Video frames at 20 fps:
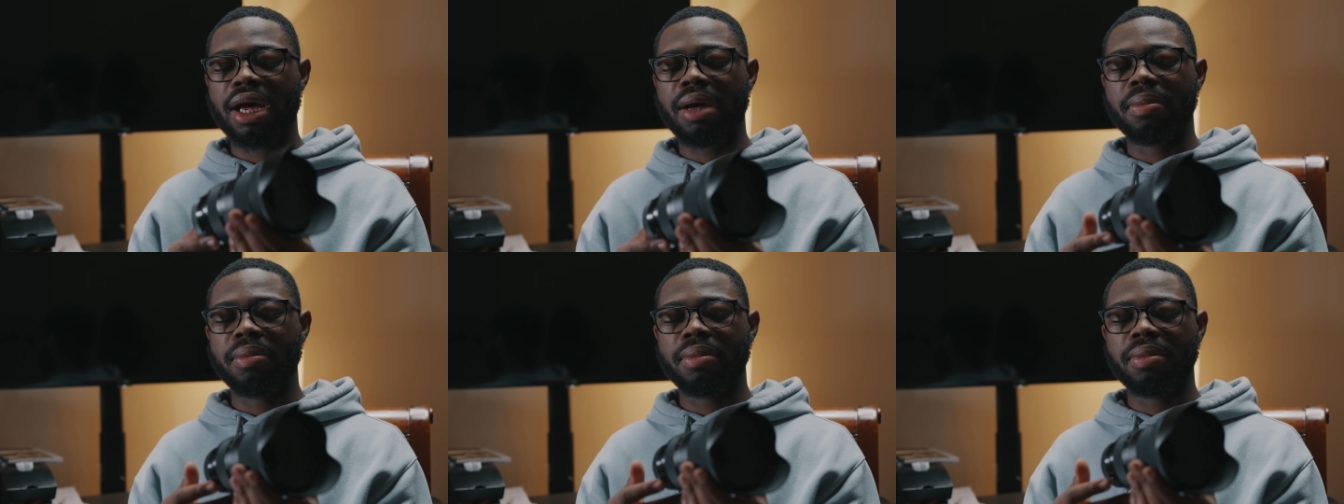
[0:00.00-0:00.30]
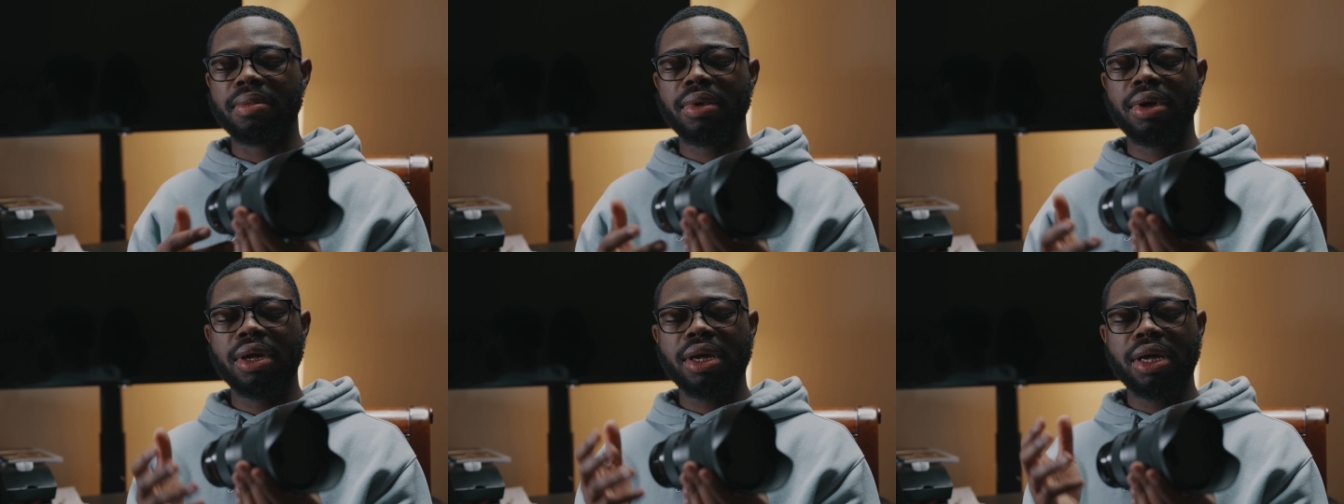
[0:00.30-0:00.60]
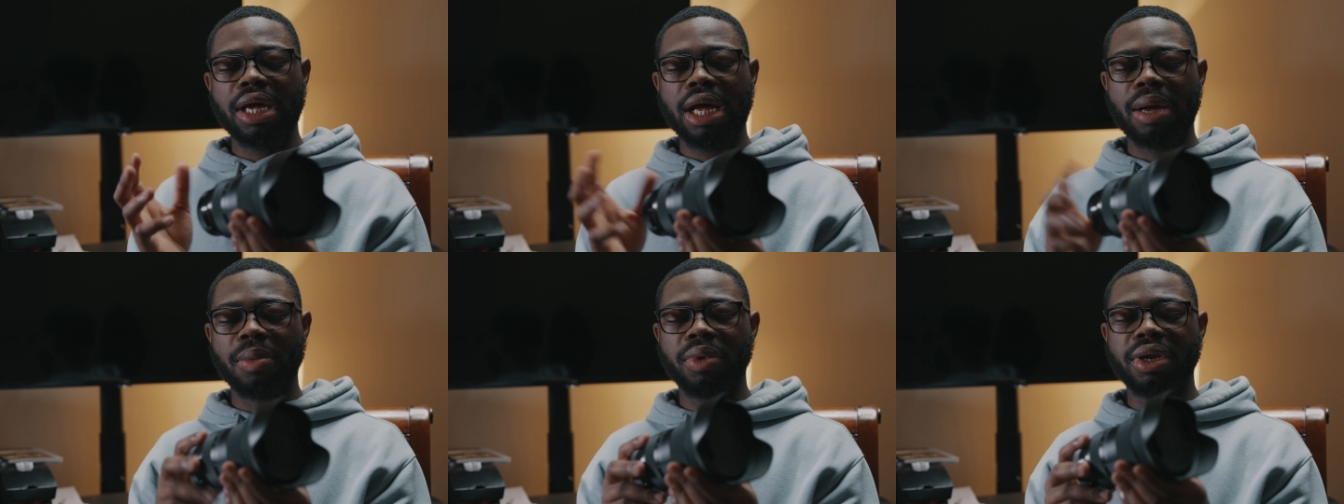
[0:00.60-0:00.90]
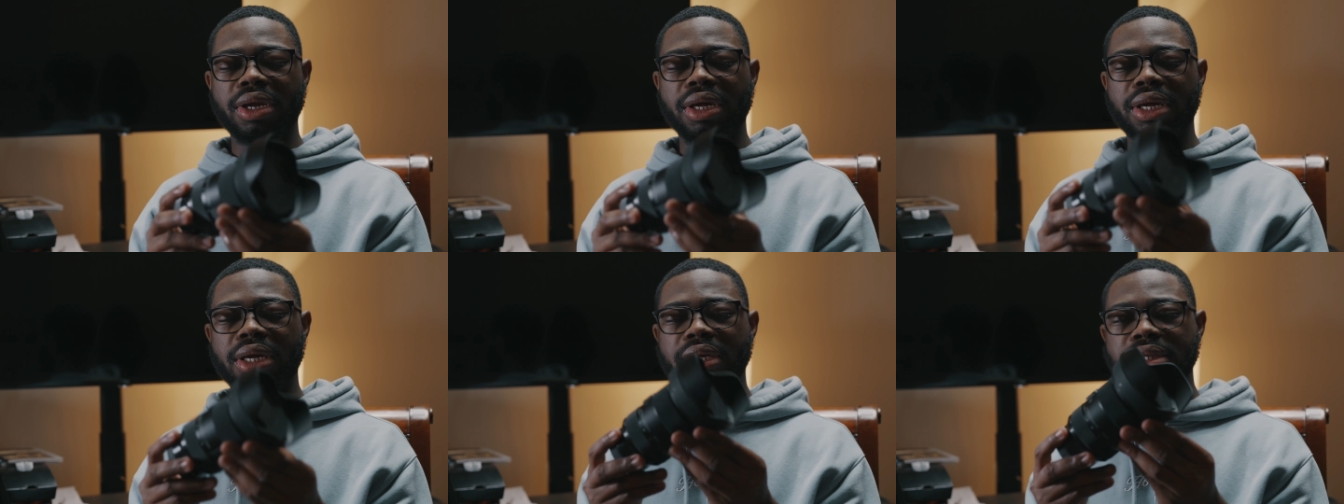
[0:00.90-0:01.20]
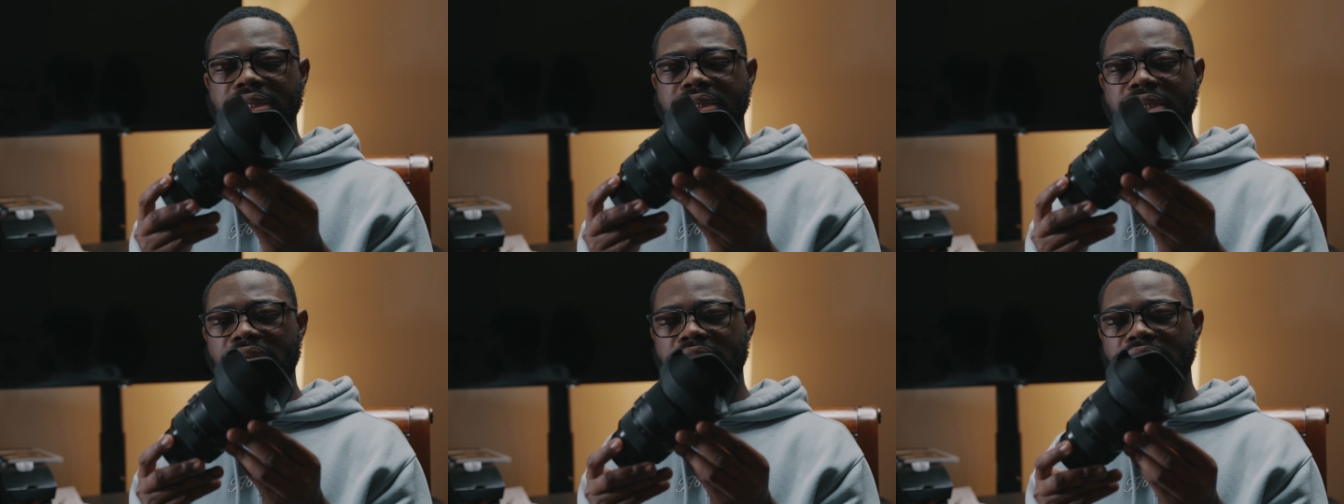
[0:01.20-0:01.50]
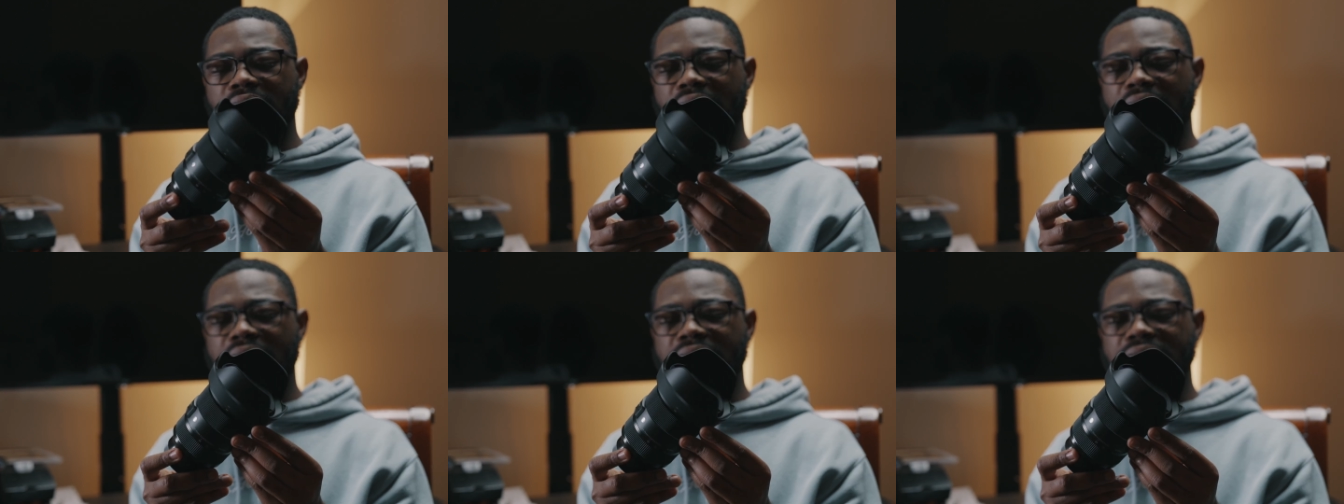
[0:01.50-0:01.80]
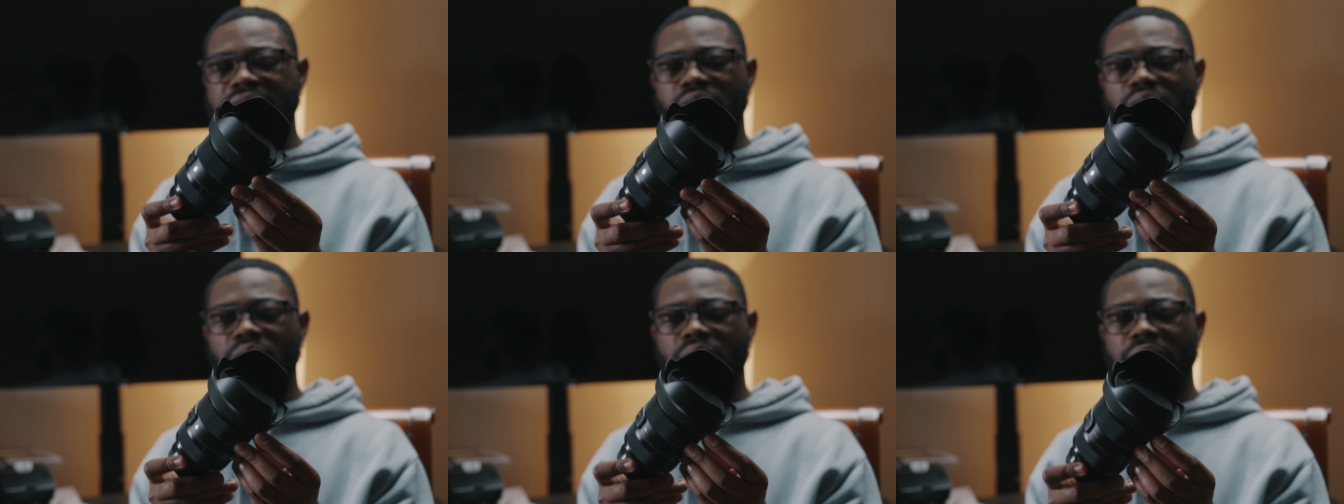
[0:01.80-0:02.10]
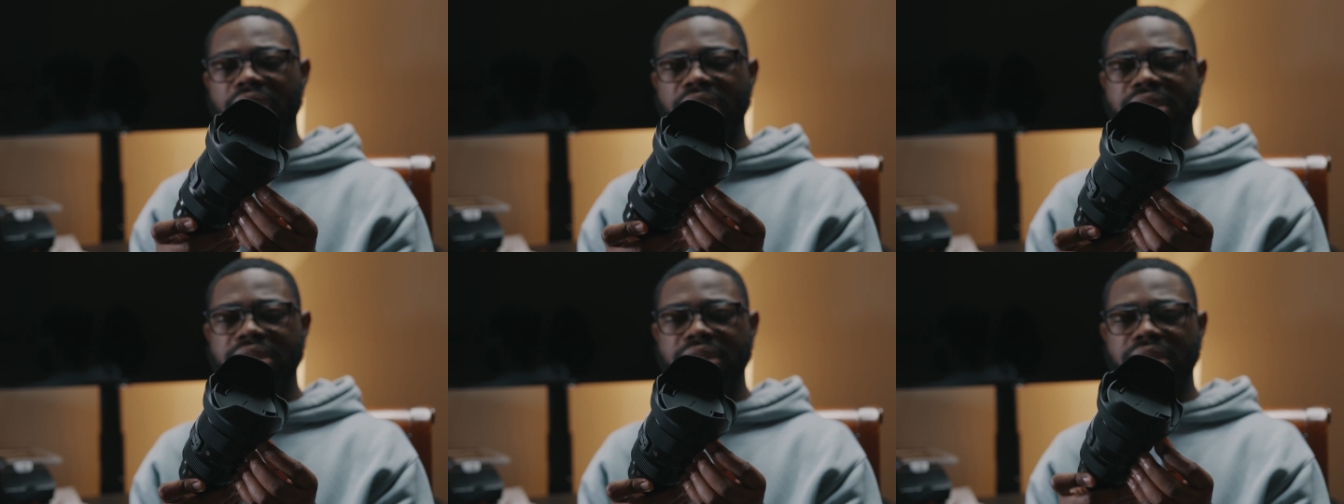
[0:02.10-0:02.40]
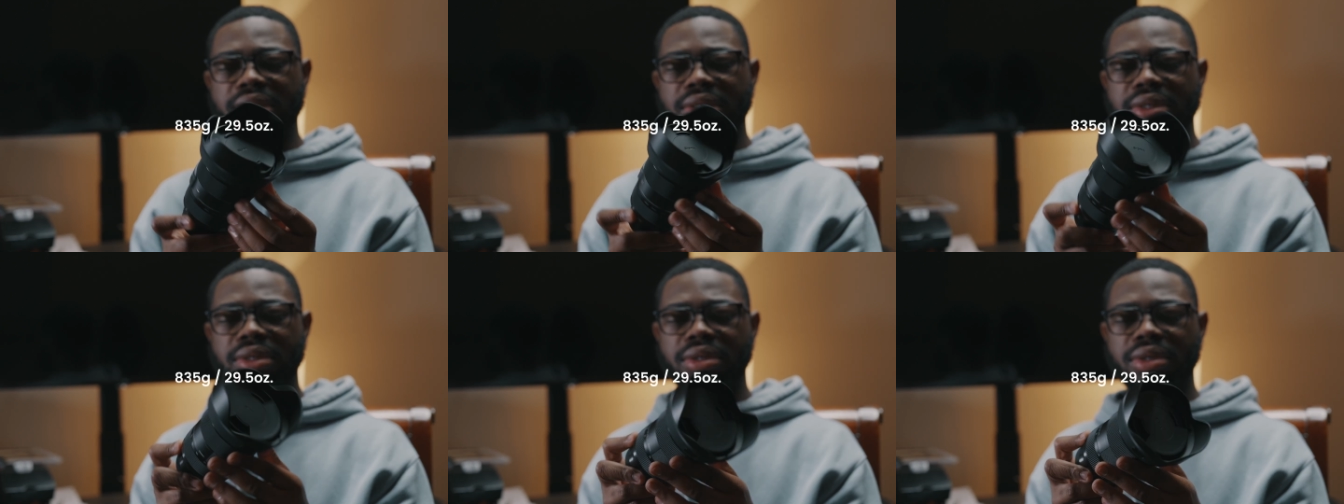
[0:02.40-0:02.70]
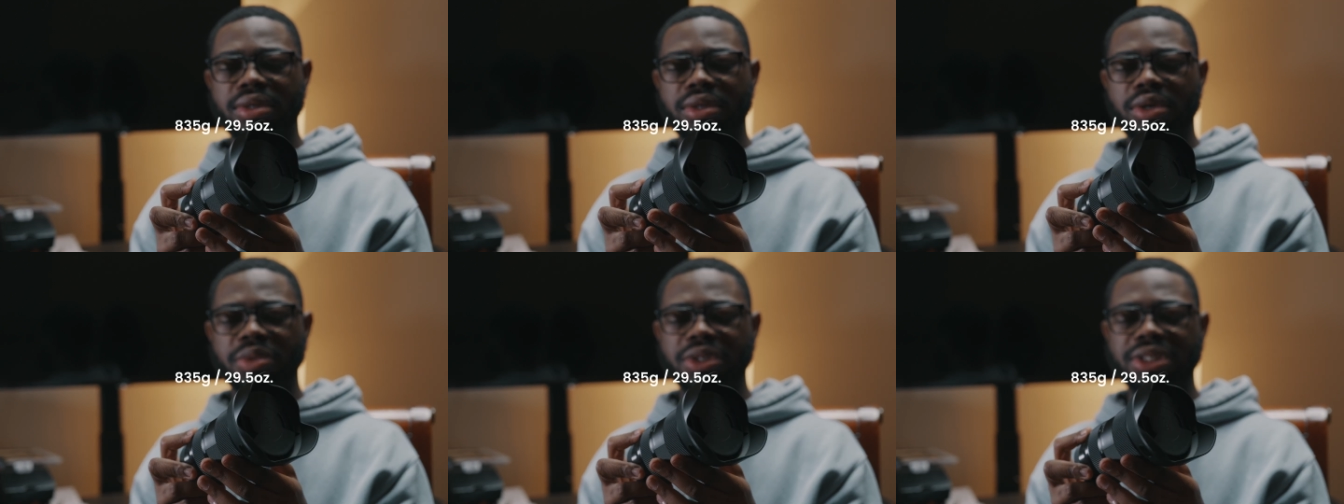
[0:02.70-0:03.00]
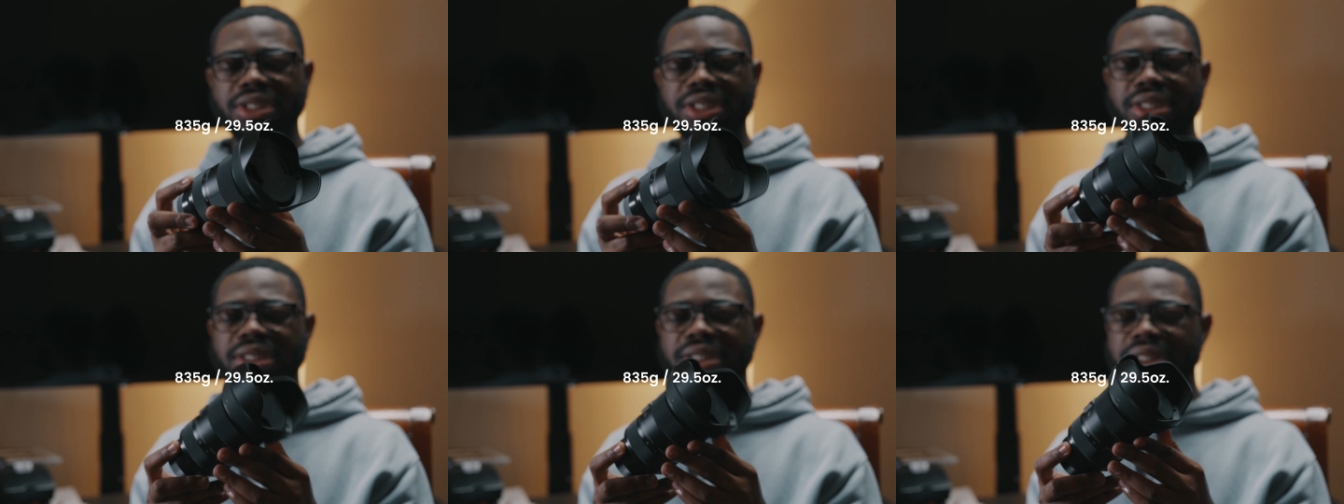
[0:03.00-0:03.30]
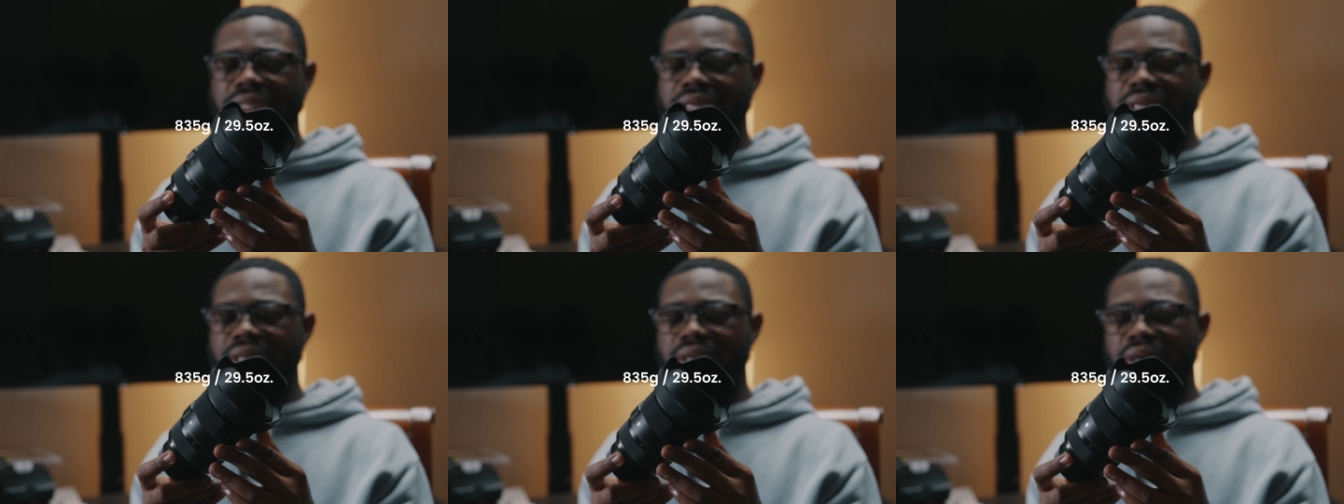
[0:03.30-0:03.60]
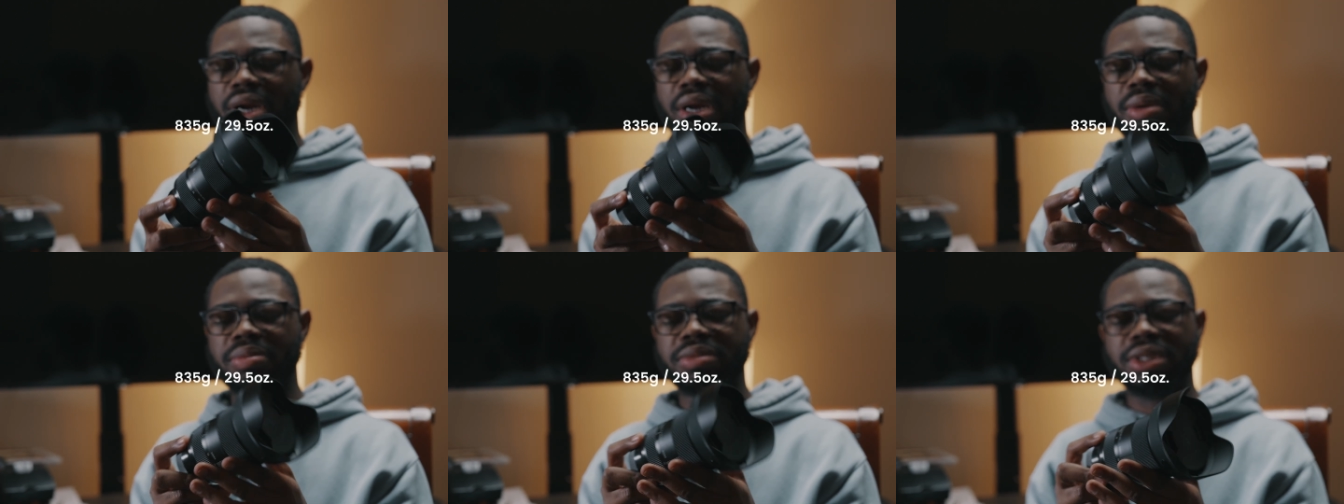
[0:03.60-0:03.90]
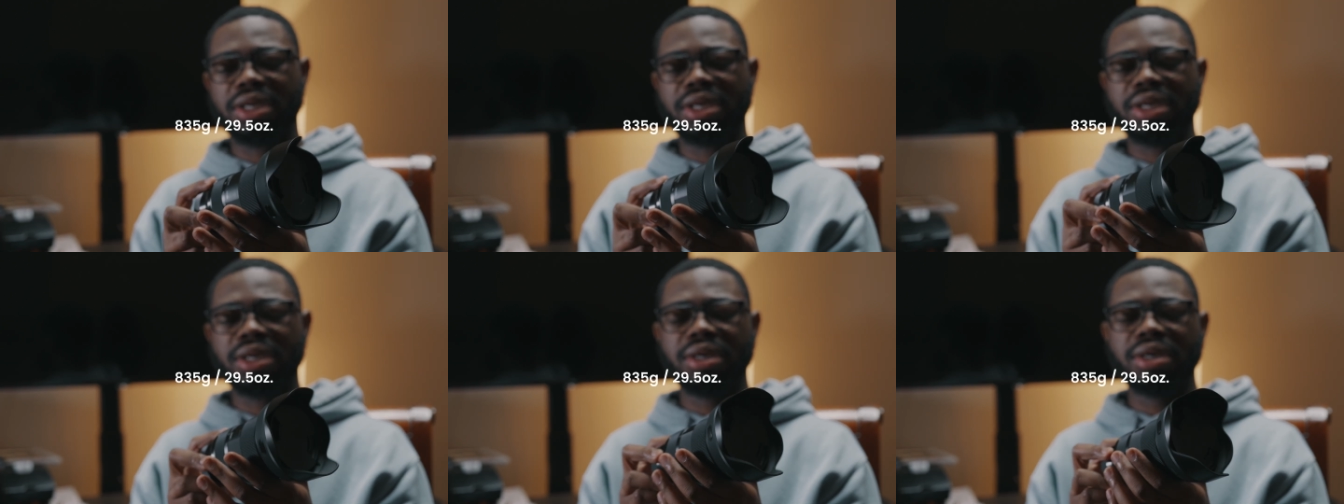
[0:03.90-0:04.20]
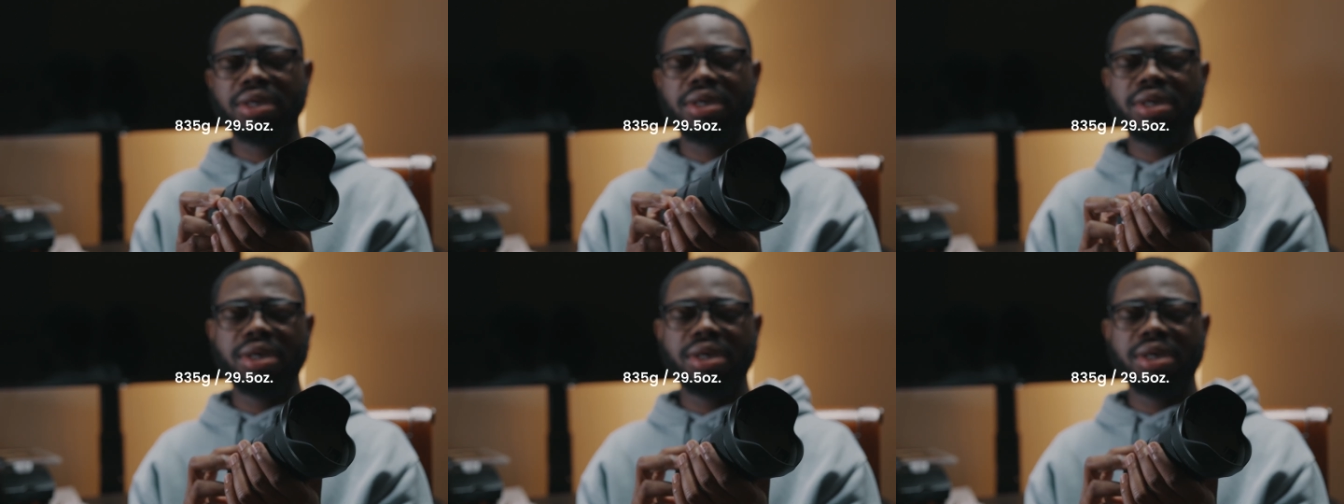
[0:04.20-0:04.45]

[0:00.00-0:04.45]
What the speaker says: I'm gonna tell you guys the weight, how much it is in kilograms, and